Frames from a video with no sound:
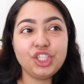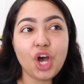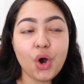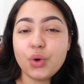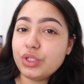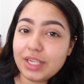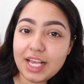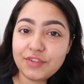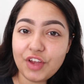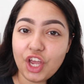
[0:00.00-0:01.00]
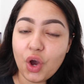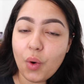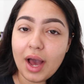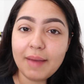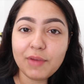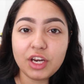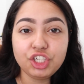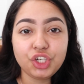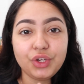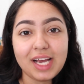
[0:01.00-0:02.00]
so today's video, I'm gonna
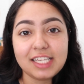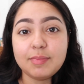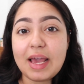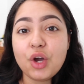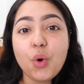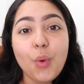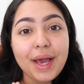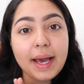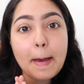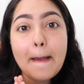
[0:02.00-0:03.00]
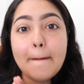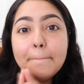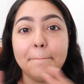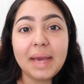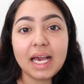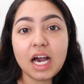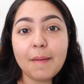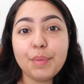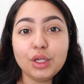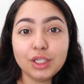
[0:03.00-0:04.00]
show you guys my quick
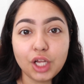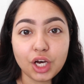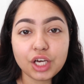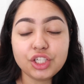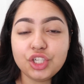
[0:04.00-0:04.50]
makeup look.